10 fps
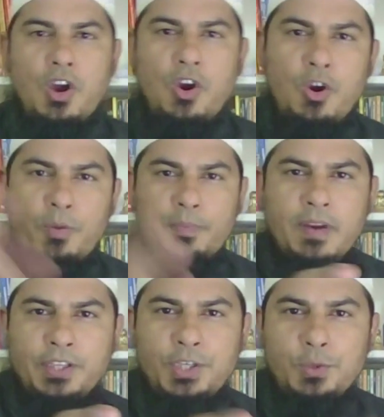
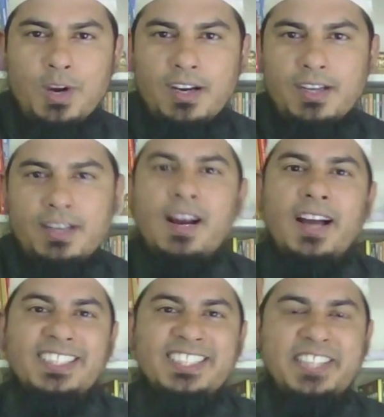Hope you are
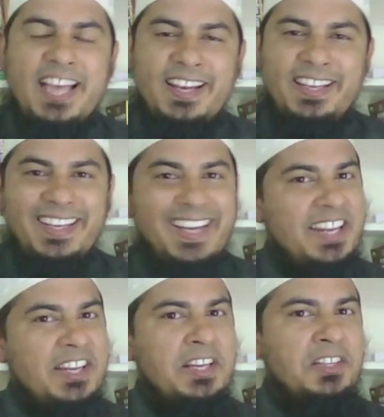understanding
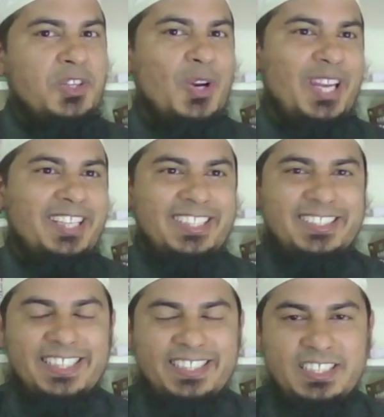and enjoying
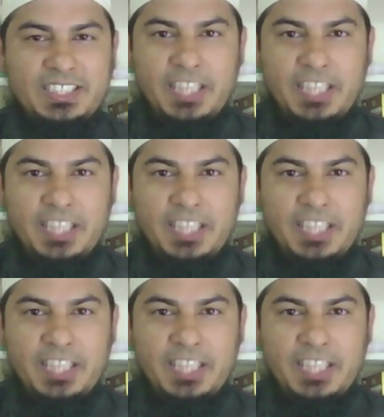these lessons.